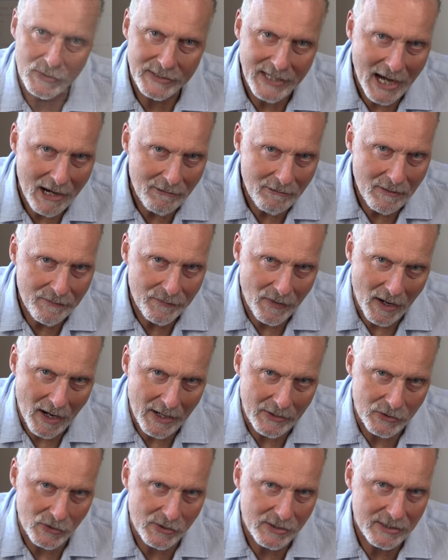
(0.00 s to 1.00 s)

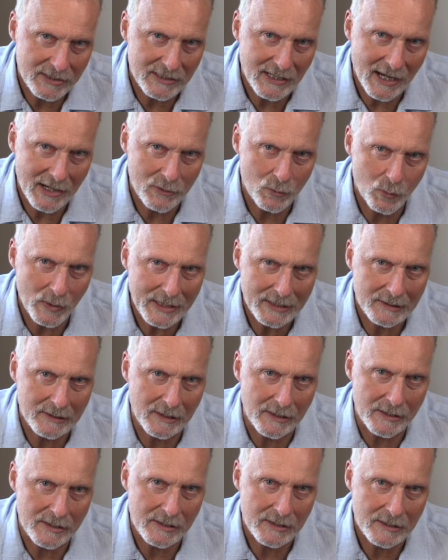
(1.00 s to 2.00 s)
terrified, you're scared
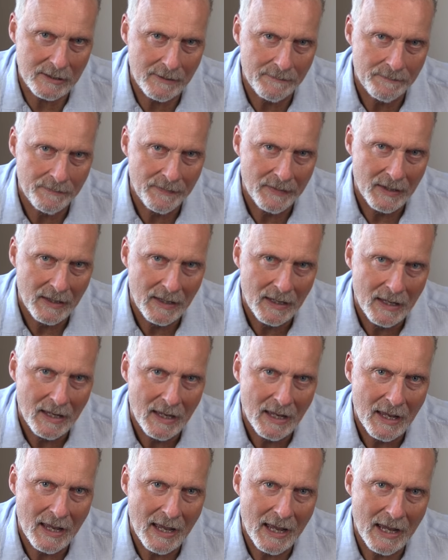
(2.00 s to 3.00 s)
witless,
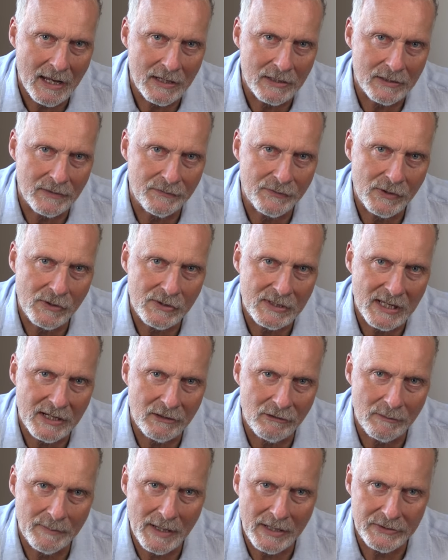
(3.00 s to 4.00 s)
and it feels like
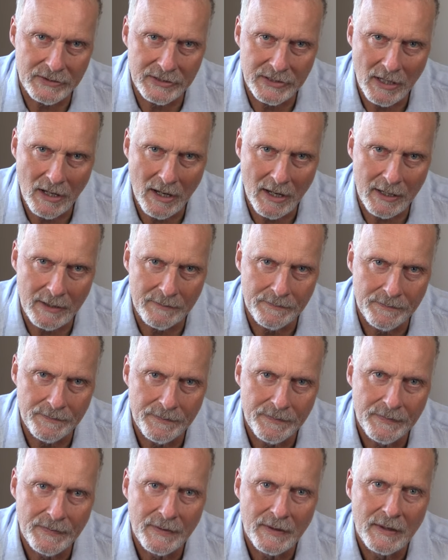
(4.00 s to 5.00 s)
you're about to die.
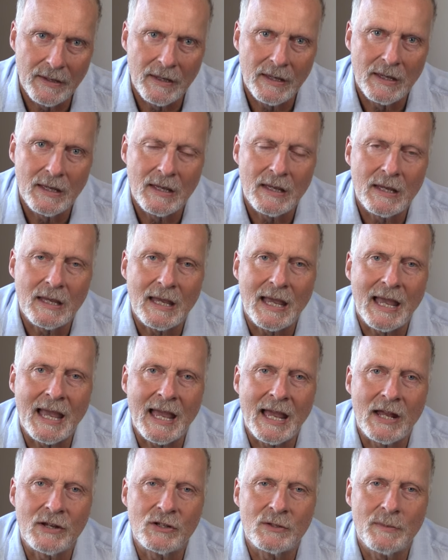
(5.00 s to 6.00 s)

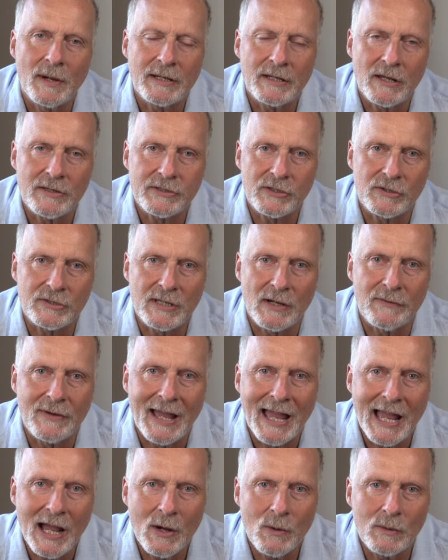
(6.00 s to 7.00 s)
And you might ask yourself,
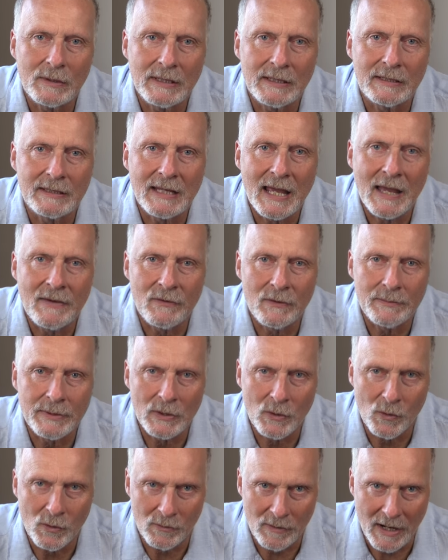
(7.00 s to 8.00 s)
how will it ever be
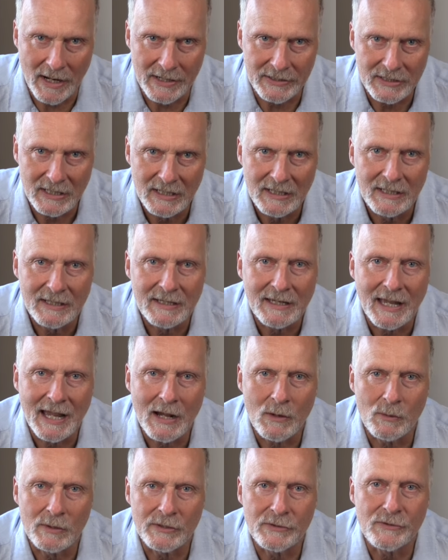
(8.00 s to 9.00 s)
all right?
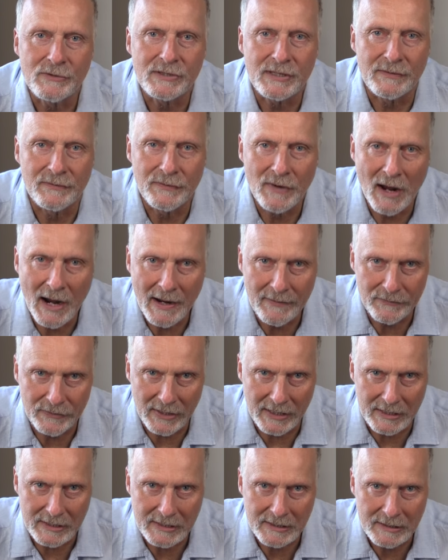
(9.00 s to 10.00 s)
How will you survive
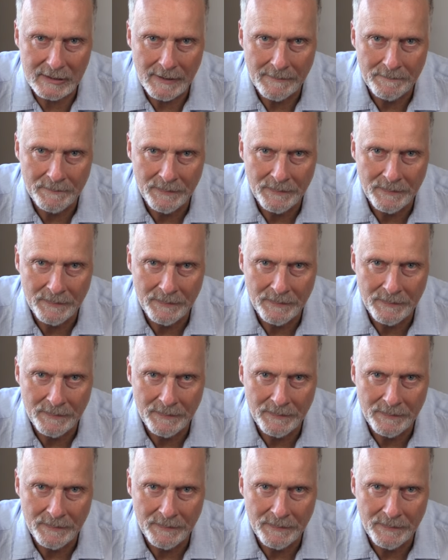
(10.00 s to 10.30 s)
this?